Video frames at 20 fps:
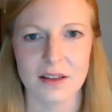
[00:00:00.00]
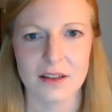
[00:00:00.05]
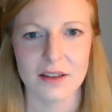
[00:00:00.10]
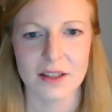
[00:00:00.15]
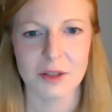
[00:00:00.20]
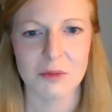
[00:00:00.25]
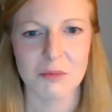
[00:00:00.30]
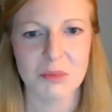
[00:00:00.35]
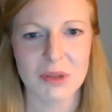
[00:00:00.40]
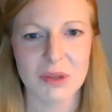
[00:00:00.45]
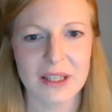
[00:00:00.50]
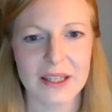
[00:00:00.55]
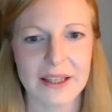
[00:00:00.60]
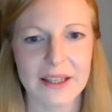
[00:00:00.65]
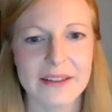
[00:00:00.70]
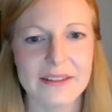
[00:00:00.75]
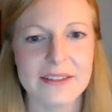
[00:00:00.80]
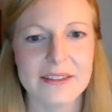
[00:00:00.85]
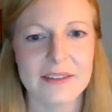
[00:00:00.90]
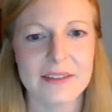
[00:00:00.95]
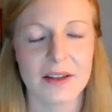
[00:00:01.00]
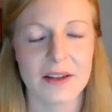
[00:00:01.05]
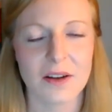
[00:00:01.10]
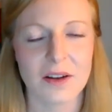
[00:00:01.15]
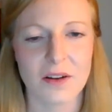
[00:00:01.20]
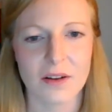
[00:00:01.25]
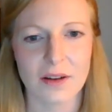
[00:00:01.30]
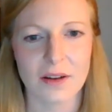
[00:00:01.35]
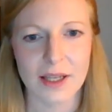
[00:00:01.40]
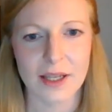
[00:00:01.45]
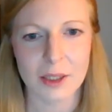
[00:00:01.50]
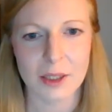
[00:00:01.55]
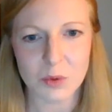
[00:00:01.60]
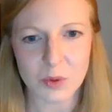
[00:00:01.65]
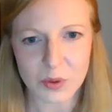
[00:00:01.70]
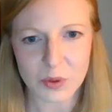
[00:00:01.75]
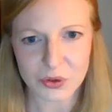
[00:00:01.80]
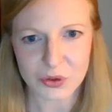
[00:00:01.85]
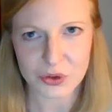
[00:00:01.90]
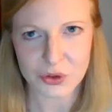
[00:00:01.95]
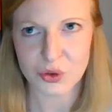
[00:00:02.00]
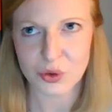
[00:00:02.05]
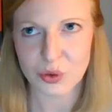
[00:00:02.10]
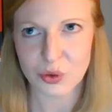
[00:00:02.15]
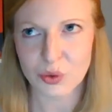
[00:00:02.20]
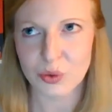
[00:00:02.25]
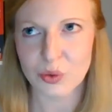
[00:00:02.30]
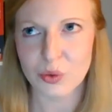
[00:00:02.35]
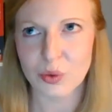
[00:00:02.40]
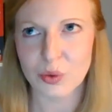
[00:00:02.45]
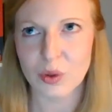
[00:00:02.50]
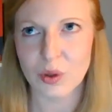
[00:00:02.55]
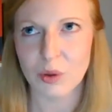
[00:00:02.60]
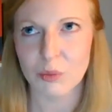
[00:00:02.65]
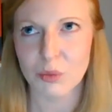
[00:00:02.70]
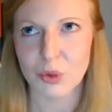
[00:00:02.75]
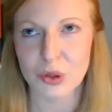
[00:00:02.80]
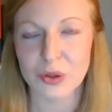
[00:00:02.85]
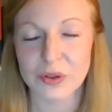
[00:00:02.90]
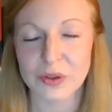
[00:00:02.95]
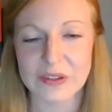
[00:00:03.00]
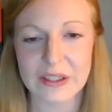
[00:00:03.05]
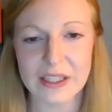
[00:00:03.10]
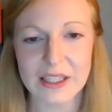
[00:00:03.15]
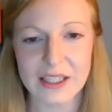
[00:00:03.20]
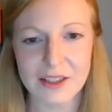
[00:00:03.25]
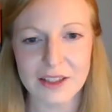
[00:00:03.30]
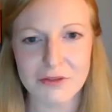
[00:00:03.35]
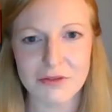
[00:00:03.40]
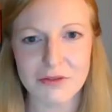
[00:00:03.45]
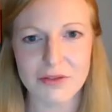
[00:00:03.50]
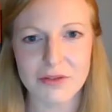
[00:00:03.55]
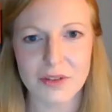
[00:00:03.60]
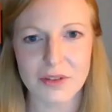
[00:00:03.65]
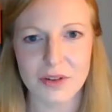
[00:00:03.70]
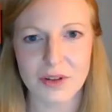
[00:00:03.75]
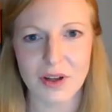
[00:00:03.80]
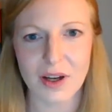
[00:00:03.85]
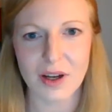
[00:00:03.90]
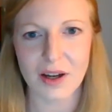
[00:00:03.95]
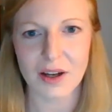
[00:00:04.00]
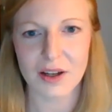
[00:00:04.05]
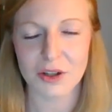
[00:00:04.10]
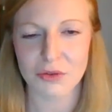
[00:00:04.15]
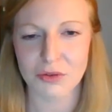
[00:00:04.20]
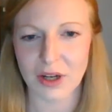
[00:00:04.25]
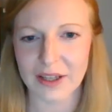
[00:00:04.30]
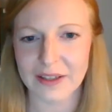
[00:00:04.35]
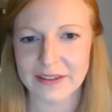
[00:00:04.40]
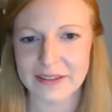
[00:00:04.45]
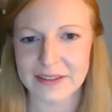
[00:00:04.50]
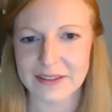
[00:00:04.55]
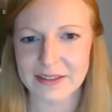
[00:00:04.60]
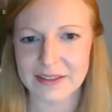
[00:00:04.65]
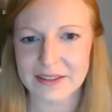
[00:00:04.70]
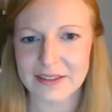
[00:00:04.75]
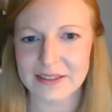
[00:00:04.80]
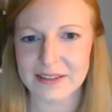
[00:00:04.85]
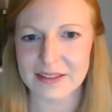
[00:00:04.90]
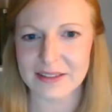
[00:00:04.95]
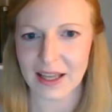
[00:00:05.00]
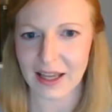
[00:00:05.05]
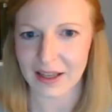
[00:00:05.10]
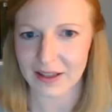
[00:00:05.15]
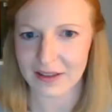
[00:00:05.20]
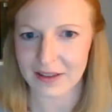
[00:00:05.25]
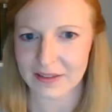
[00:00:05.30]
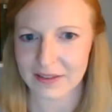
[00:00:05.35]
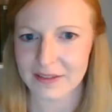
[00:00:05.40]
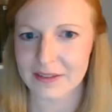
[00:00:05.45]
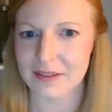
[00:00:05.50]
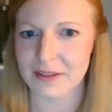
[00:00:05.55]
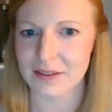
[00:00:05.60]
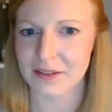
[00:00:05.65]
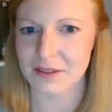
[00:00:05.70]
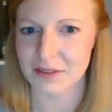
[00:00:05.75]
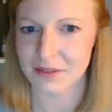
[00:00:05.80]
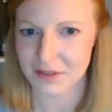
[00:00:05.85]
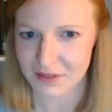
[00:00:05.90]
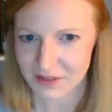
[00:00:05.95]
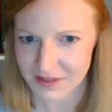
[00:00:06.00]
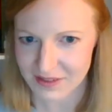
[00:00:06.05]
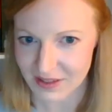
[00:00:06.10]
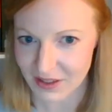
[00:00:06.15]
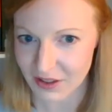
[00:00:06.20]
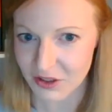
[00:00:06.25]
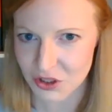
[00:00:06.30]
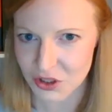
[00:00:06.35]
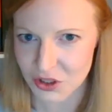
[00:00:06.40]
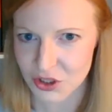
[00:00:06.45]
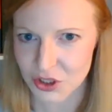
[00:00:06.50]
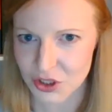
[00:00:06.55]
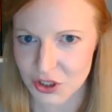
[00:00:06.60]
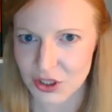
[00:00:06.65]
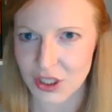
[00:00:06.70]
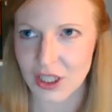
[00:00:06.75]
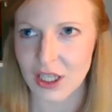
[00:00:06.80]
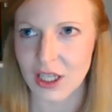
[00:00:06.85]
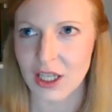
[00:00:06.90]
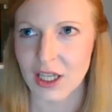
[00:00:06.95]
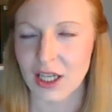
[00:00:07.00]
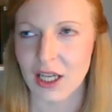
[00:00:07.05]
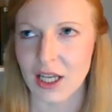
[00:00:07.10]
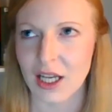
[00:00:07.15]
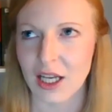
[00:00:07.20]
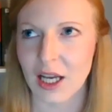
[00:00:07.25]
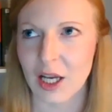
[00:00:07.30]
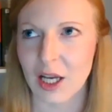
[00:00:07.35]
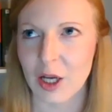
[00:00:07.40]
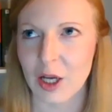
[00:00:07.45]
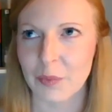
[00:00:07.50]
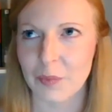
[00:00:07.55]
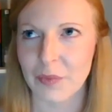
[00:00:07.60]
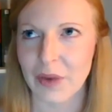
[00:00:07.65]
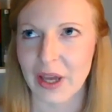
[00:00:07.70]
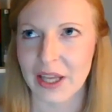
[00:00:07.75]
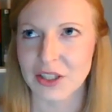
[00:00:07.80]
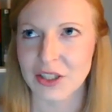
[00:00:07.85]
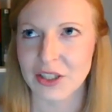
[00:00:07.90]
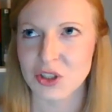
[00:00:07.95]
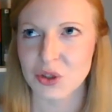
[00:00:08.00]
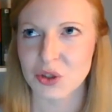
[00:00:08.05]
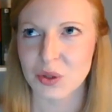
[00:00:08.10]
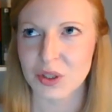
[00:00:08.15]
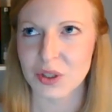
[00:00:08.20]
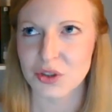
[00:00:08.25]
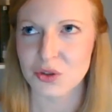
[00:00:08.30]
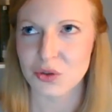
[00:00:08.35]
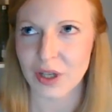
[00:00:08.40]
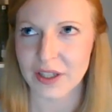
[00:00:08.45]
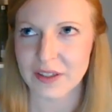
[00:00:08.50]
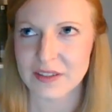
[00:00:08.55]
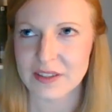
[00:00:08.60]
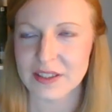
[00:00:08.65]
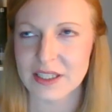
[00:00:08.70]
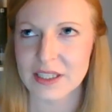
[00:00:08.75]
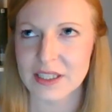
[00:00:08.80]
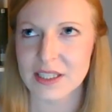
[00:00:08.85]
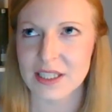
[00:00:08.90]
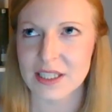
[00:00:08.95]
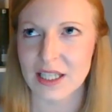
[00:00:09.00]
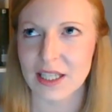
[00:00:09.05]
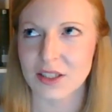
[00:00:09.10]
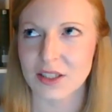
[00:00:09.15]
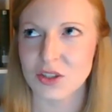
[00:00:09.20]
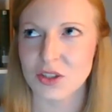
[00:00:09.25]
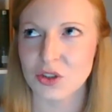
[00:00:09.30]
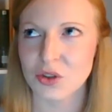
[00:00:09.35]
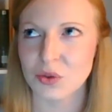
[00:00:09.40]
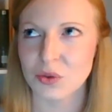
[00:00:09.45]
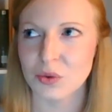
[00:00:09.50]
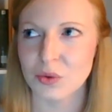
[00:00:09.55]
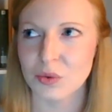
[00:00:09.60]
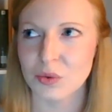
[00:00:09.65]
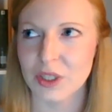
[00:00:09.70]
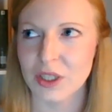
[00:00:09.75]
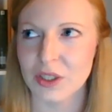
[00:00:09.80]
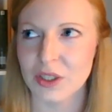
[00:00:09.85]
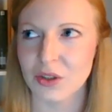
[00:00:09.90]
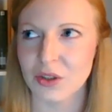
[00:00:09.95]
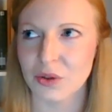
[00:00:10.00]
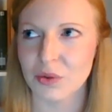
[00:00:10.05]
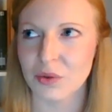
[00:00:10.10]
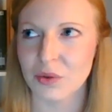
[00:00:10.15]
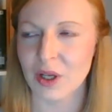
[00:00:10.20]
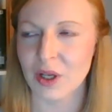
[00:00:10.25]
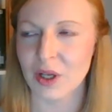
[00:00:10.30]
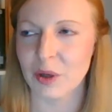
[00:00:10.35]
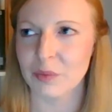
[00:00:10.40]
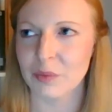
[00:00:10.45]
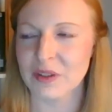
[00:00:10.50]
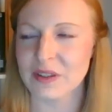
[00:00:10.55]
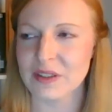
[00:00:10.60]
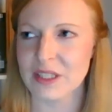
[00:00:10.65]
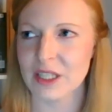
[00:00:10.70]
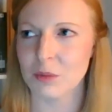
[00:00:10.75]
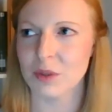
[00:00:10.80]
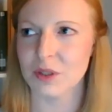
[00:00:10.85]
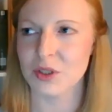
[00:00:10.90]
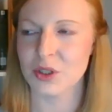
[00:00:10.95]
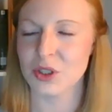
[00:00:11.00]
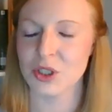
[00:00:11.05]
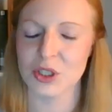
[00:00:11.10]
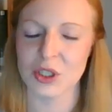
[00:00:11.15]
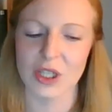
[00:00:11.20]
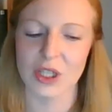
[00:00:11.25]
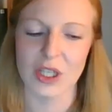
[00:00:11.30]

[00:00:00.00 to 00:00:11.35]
in place that are able to perceive a crisis as such, and to address it and to establish